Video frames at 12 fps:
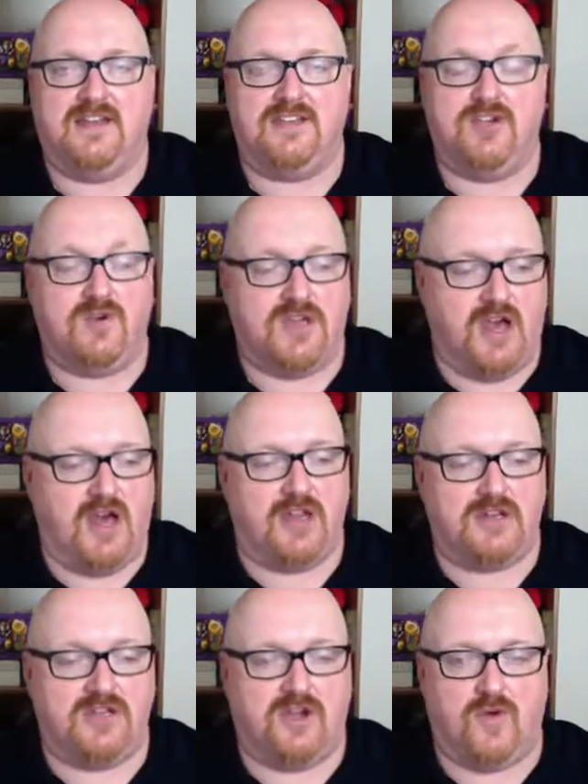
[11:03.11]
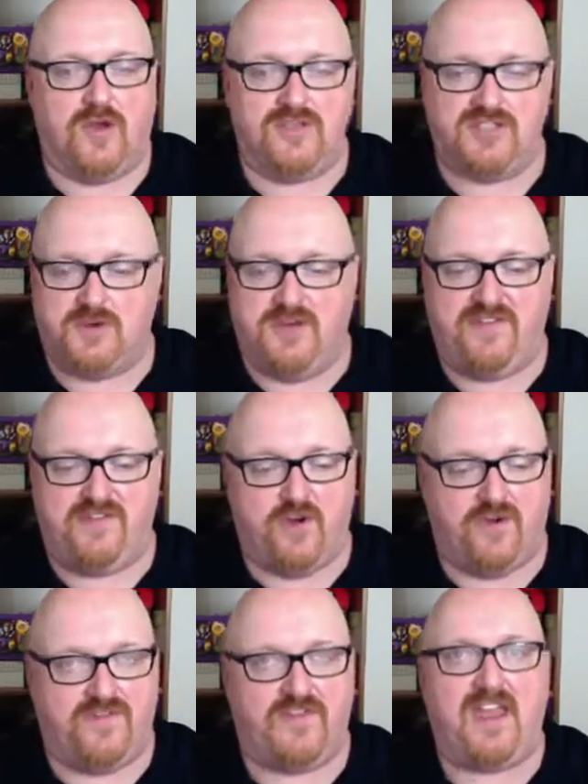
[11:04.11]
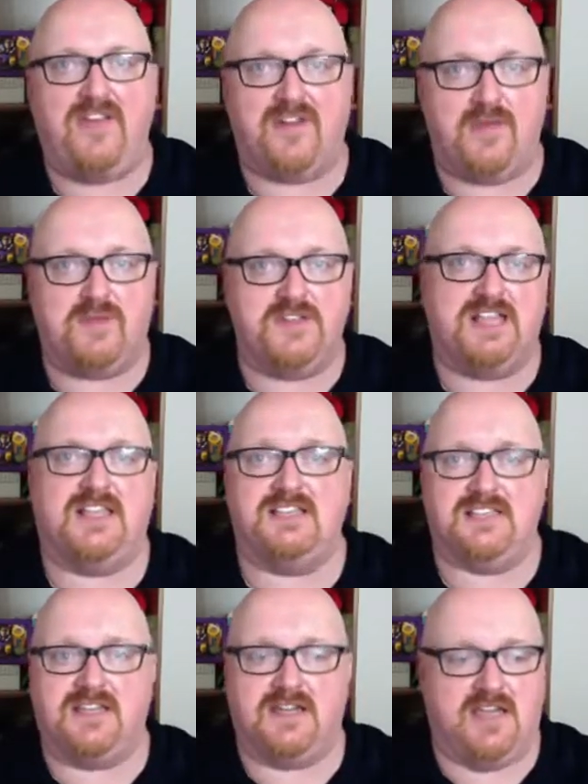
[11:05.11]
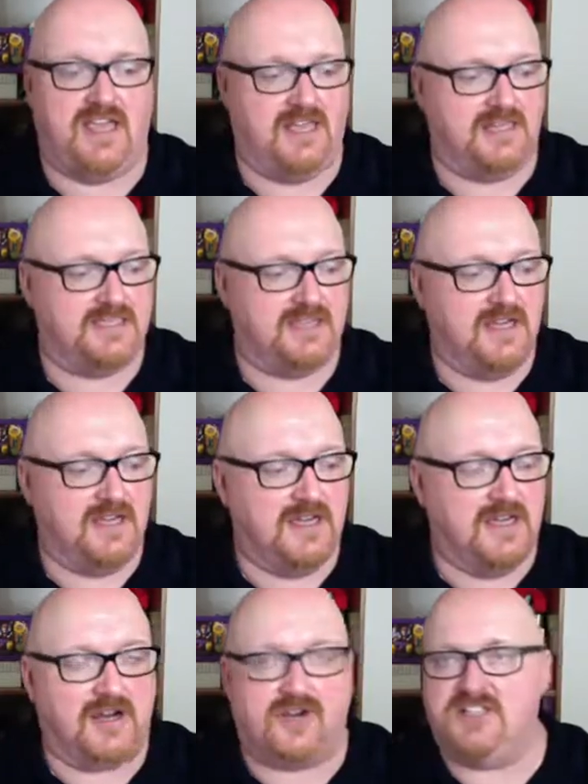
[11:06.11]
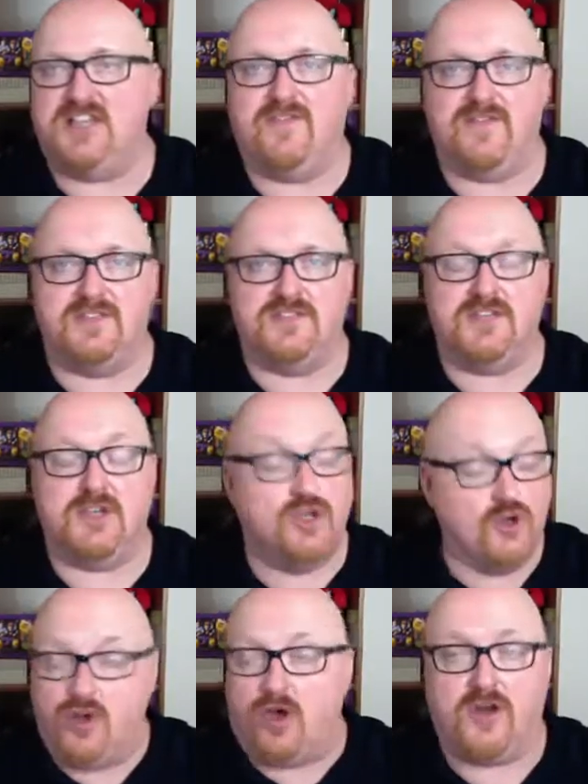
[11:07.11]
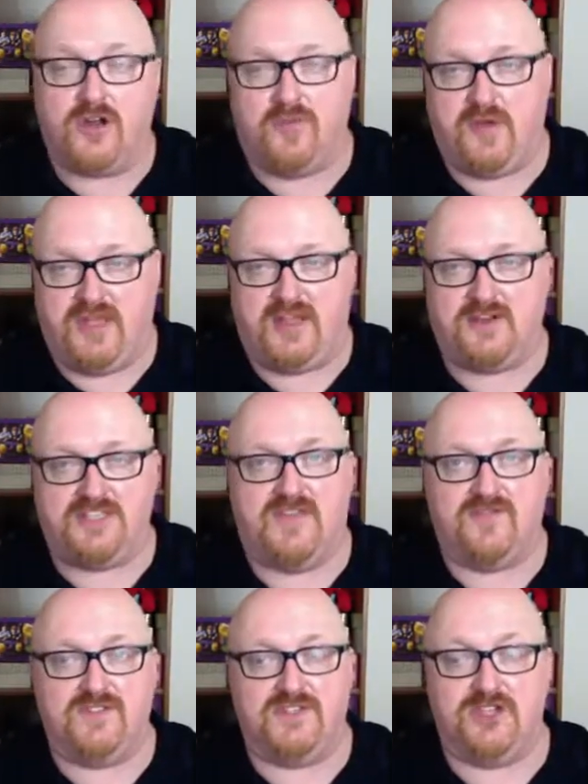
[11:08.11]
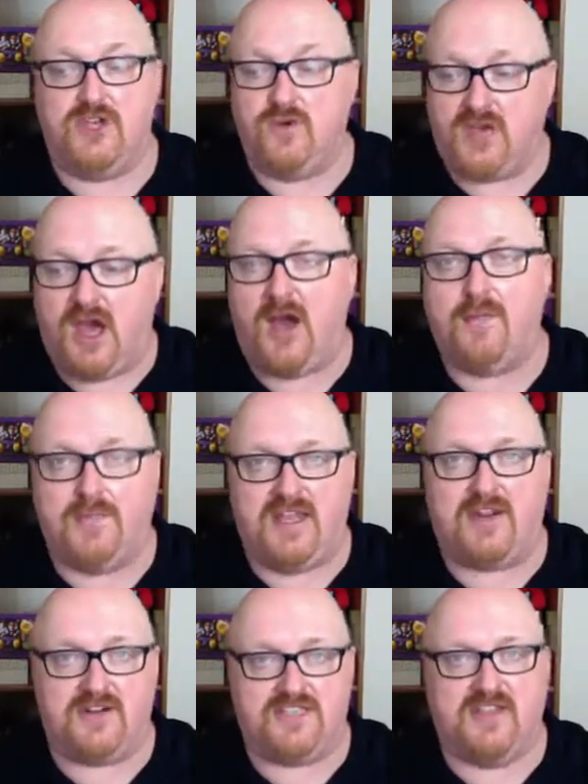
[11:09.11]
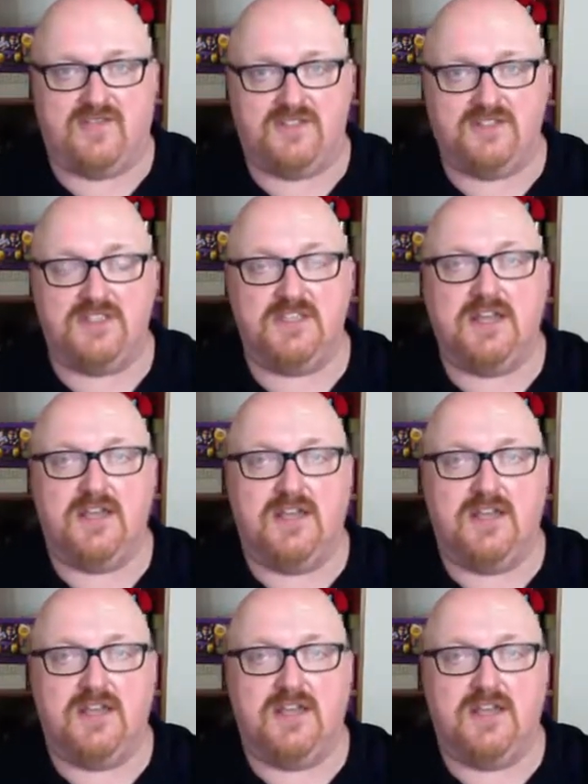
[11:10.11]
You can't go on. So if your favourite presenter is Chris Evans, you're not going to be Chris Evans. You can't be Chris Evans.